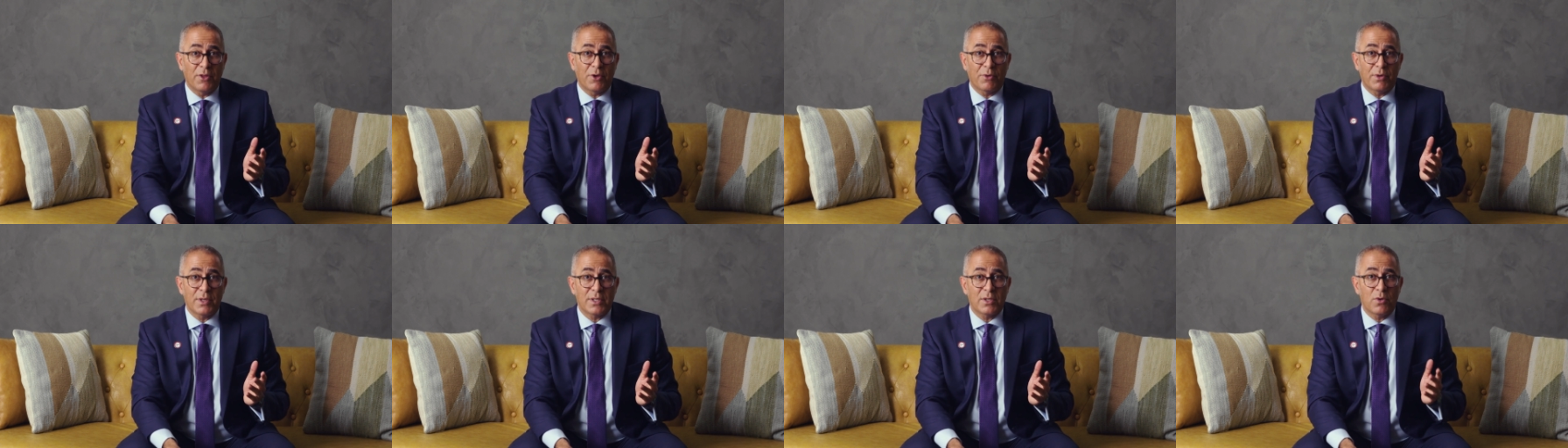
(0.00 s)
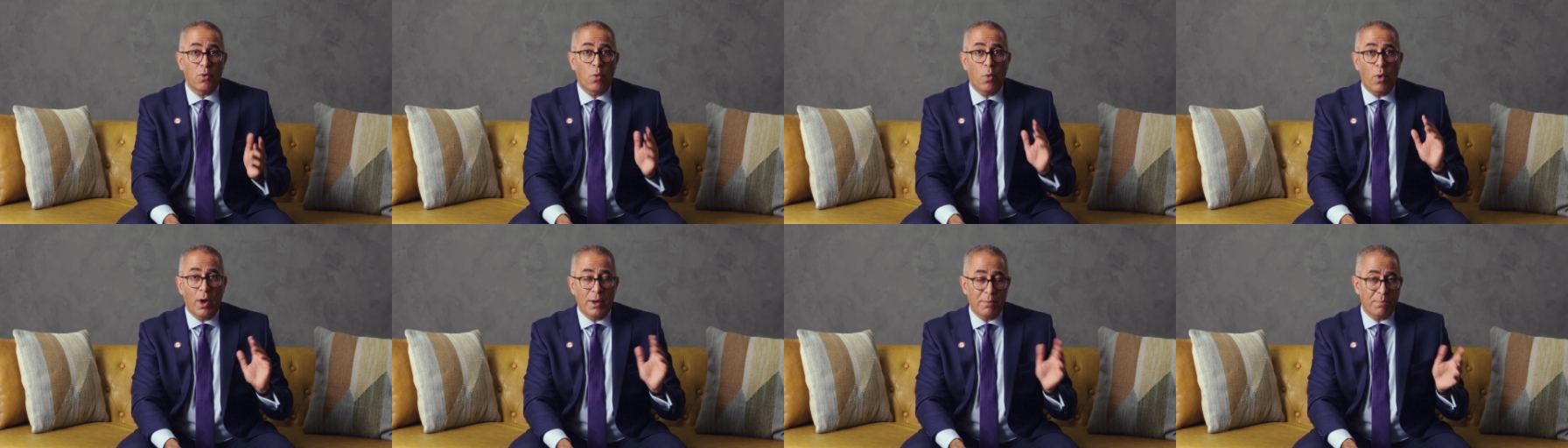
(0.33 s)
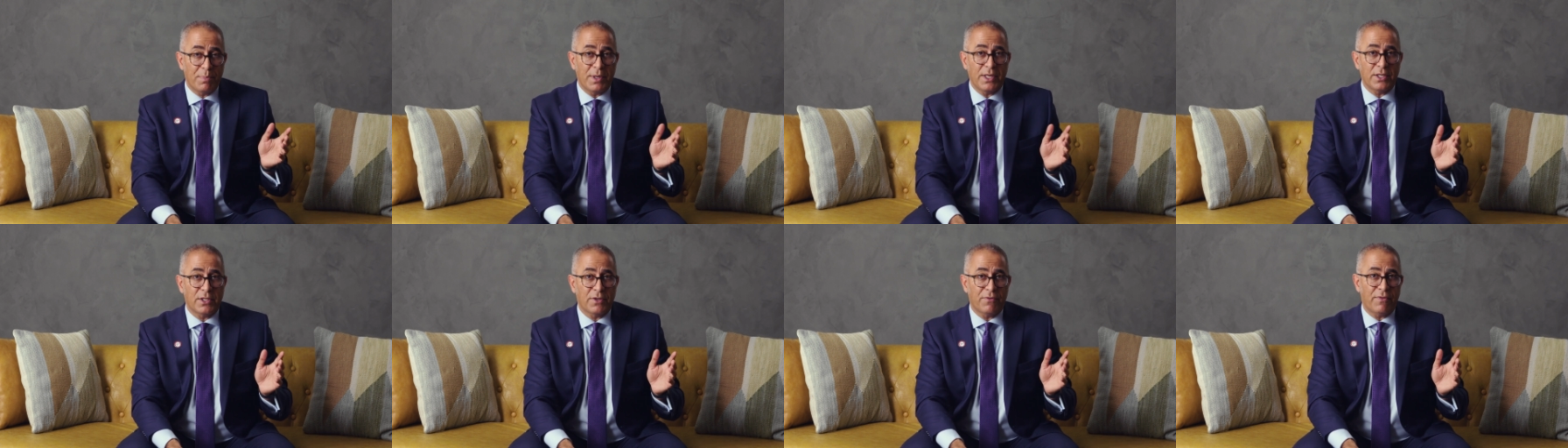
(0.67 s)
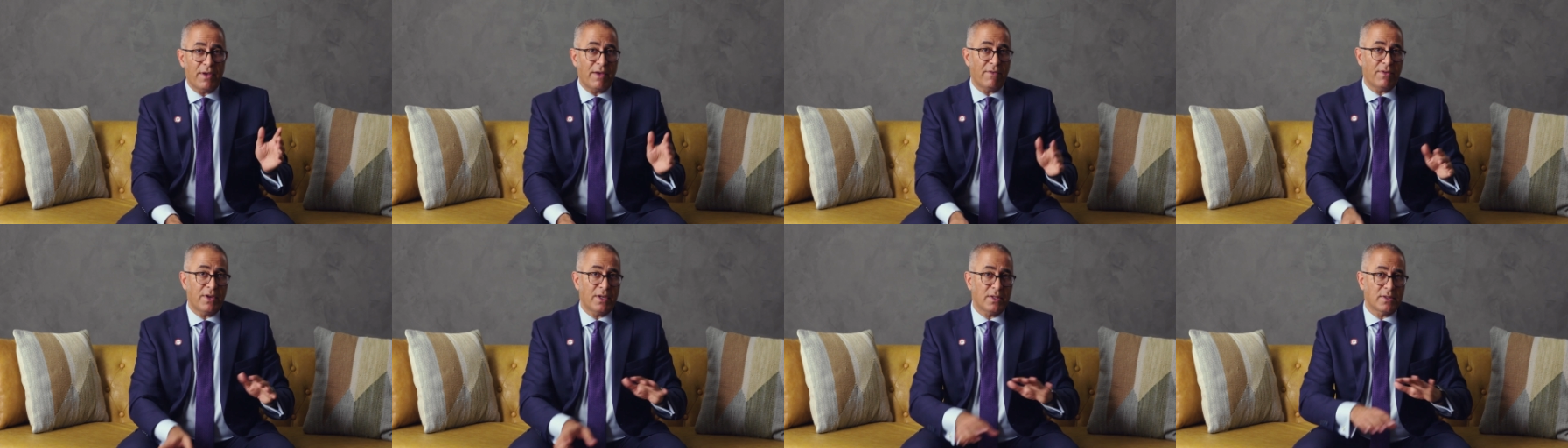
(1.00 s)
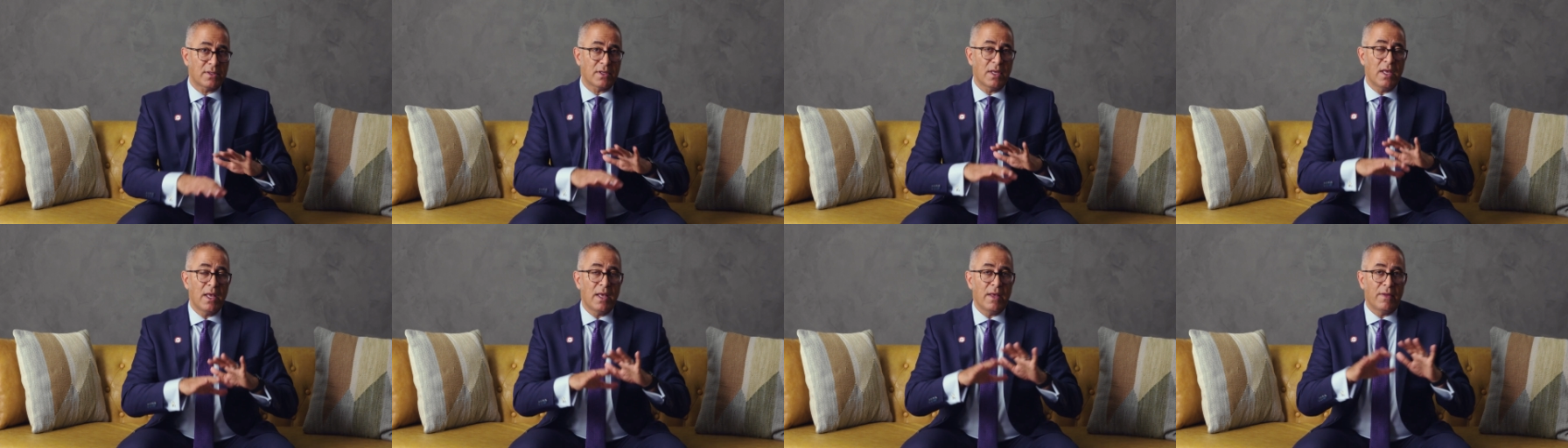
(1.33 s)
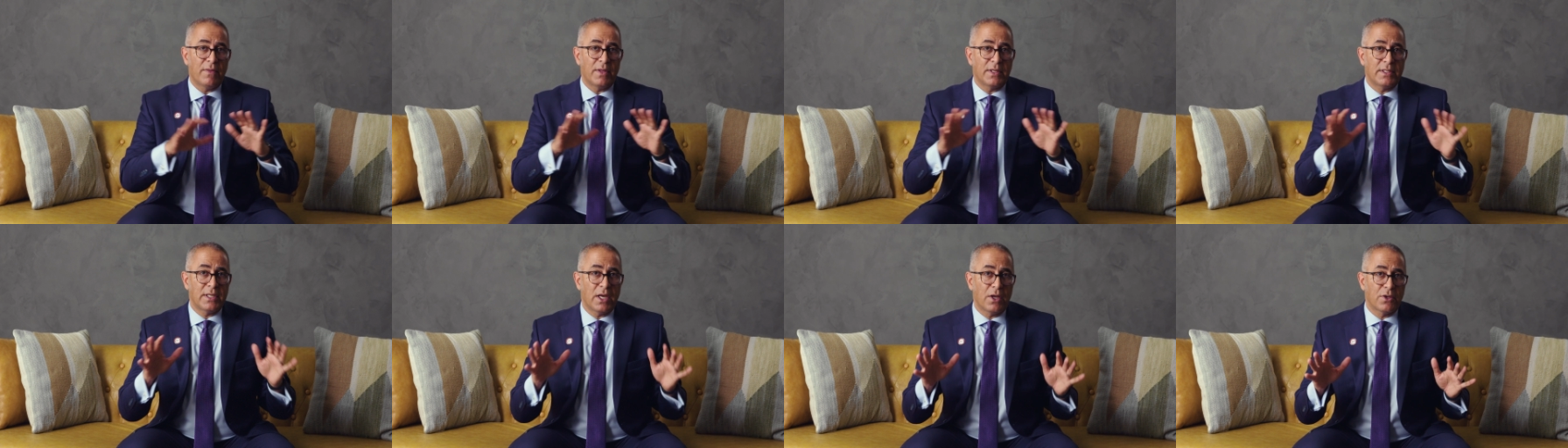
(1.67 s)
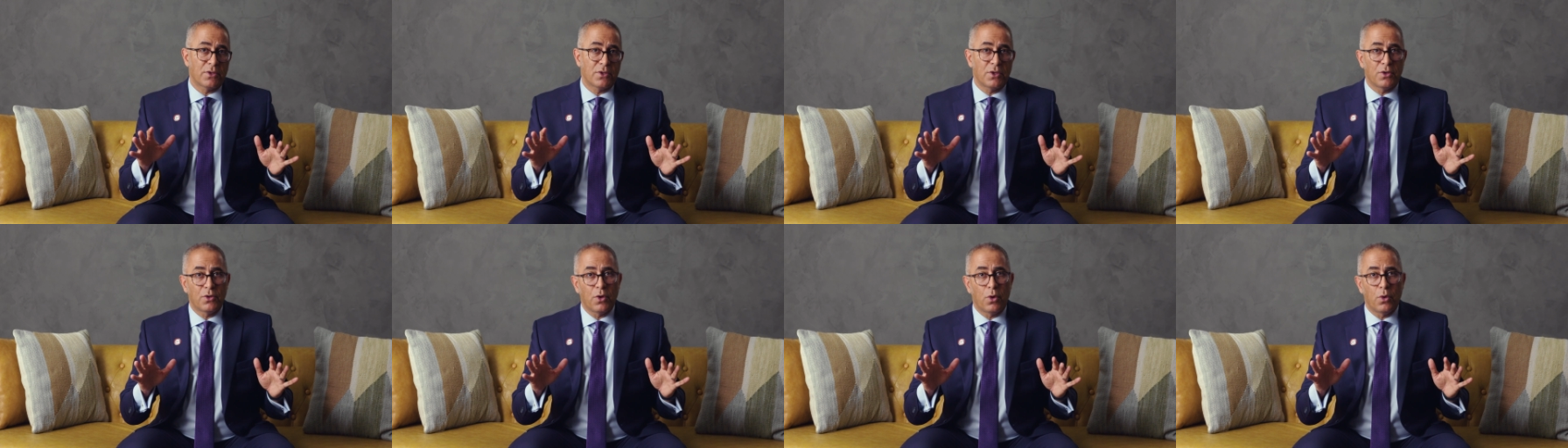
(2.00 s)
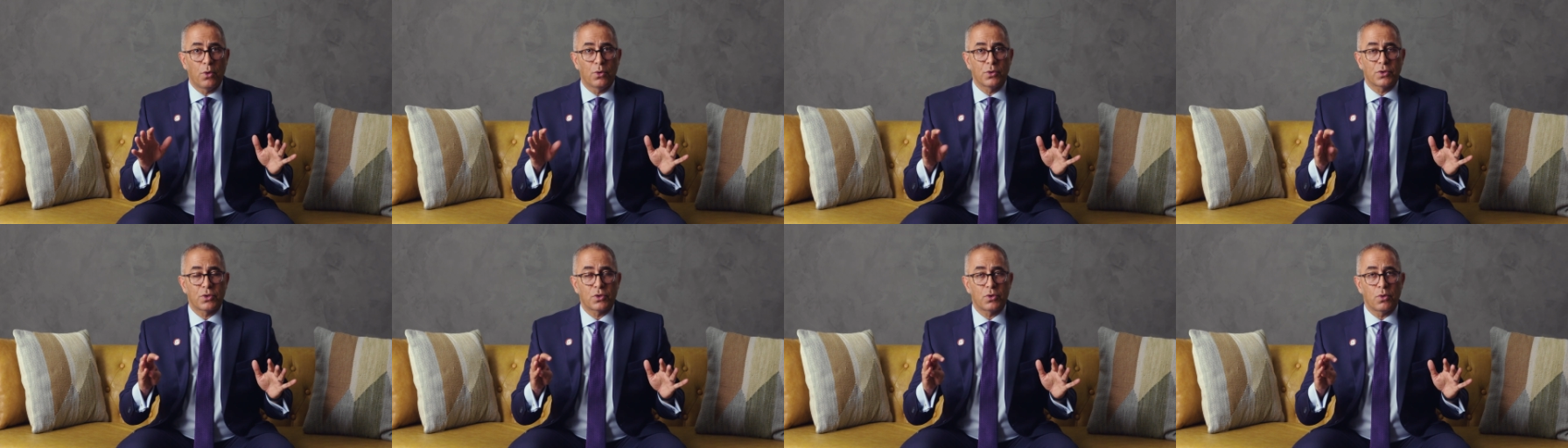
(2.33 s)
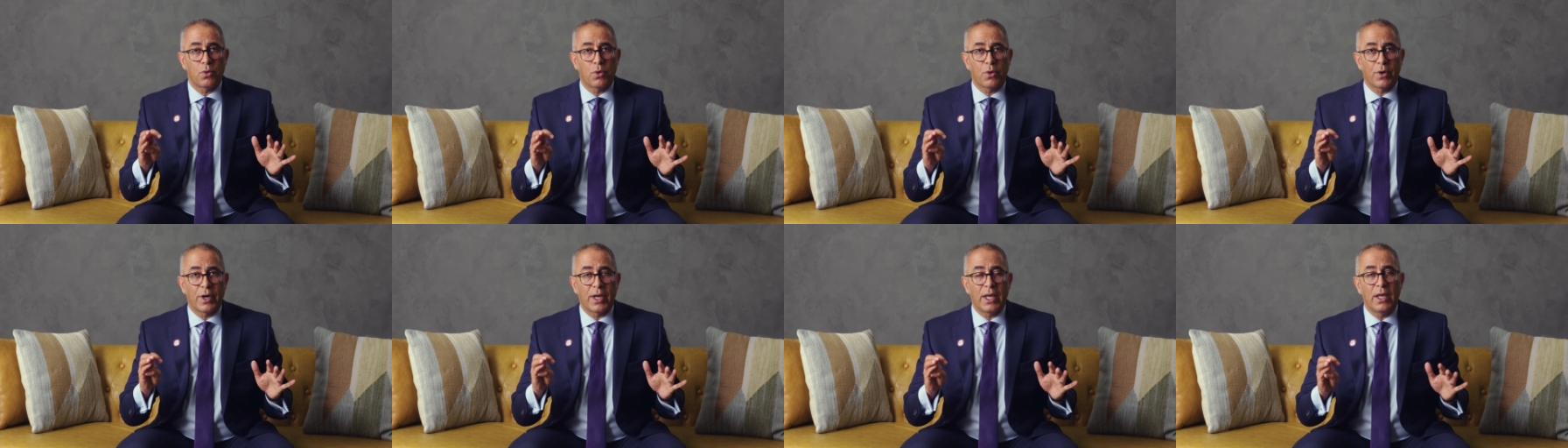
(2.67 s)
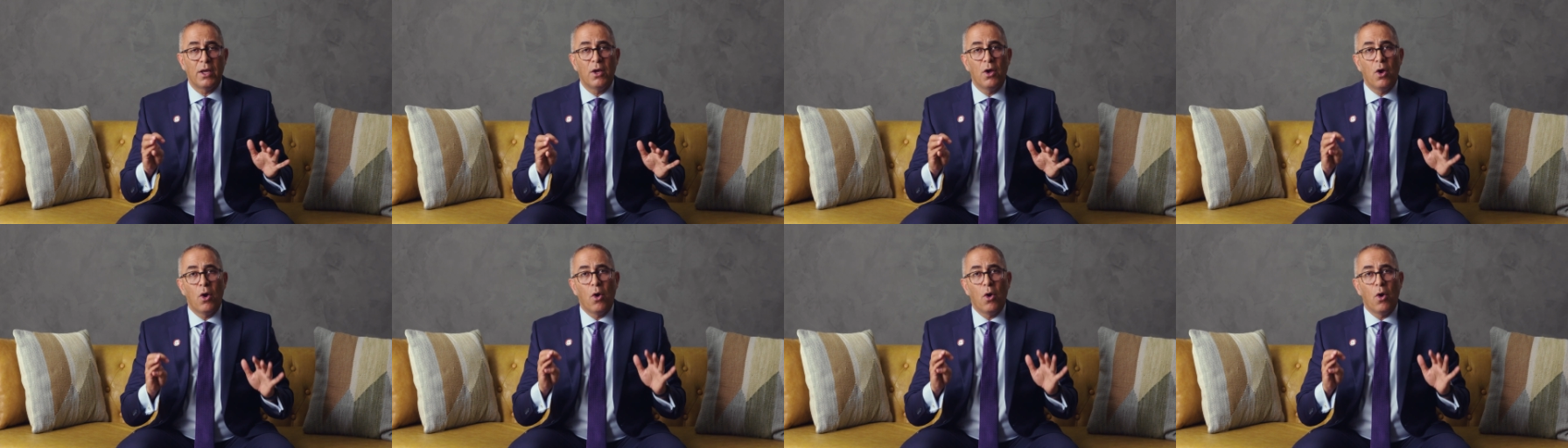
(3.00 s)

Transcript: There isn't one piece of evidence that tells you the whole story.